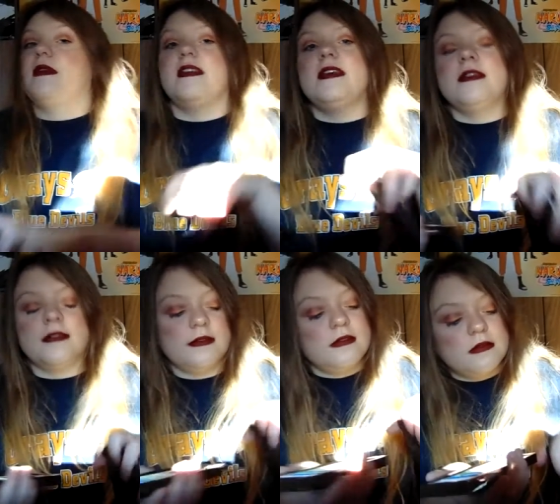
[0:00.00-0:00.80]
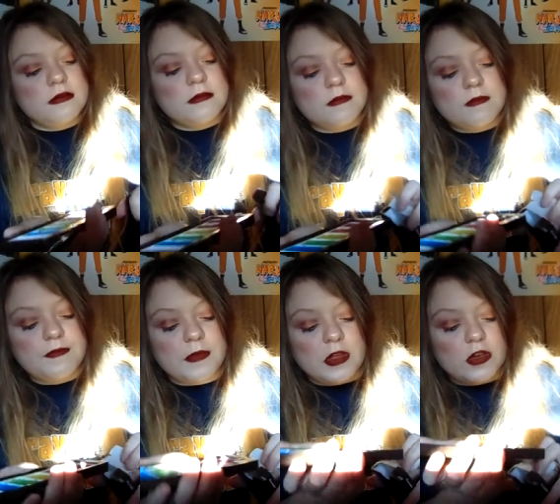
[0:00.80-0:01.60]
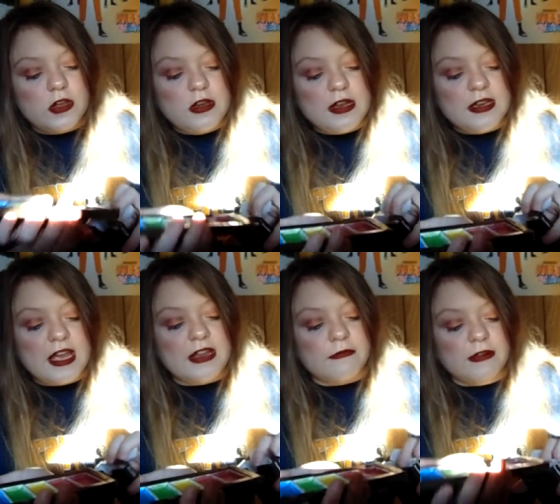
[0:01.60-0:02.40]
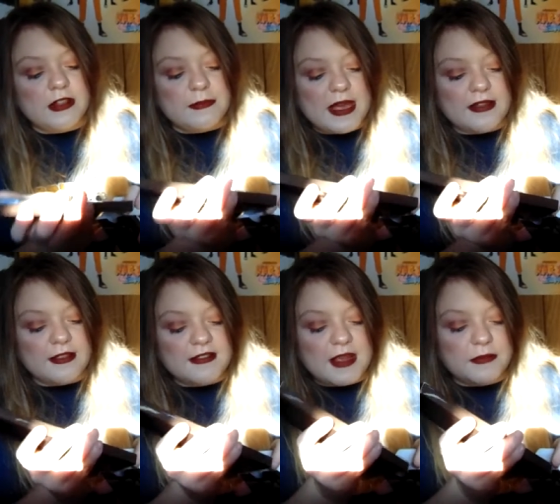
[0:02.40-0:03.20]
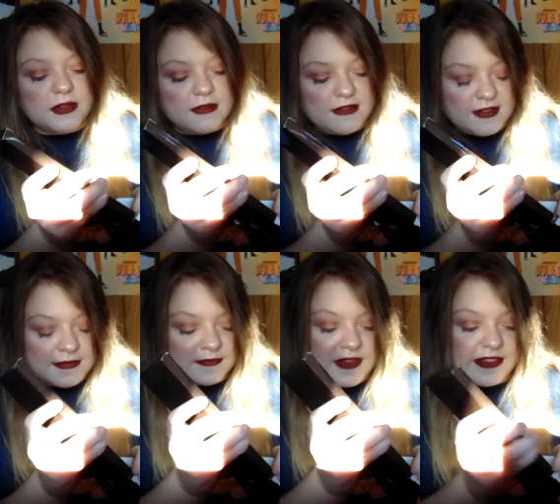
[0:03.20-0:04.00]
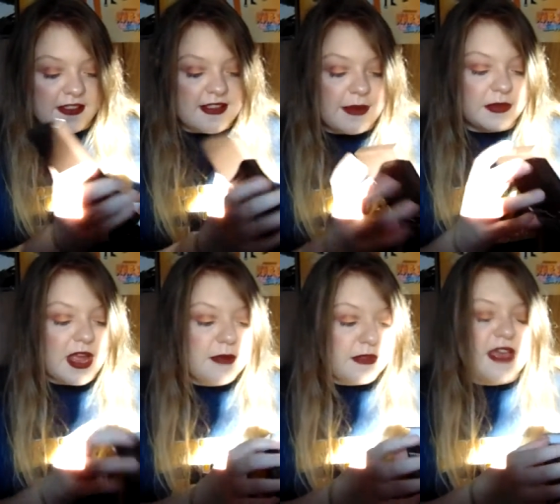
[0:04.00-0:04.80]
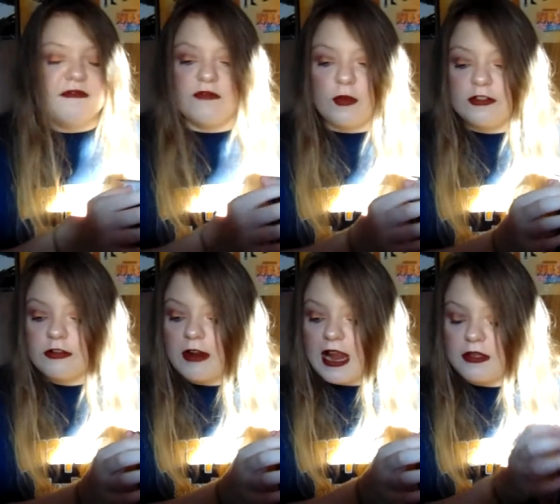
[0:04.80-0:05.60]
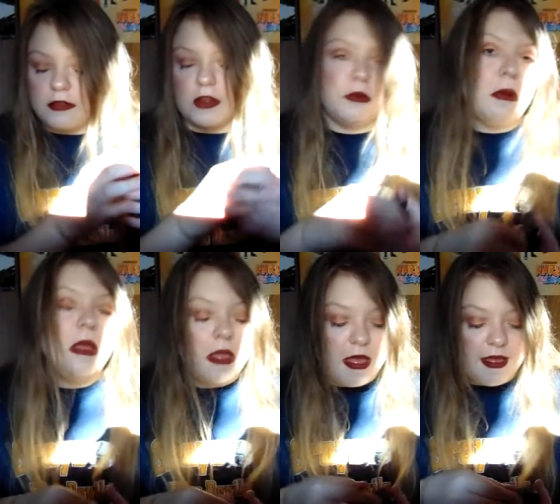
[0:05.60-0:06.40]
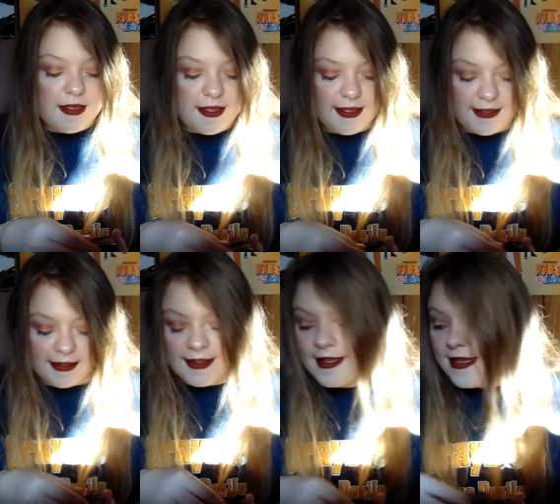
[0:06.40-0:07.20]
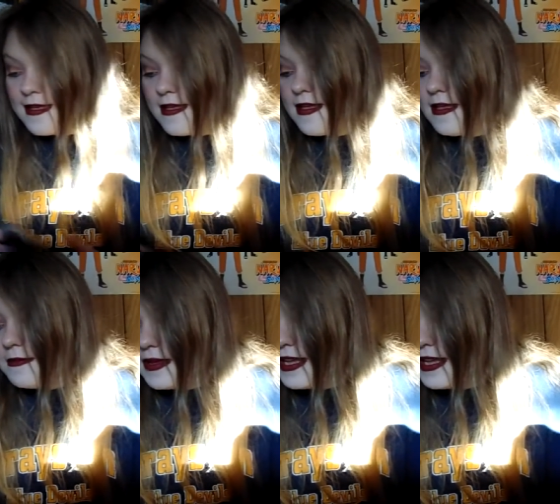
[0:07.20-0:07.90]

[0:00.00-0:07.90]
really good and yet really bad at the same time. That voice crack though. But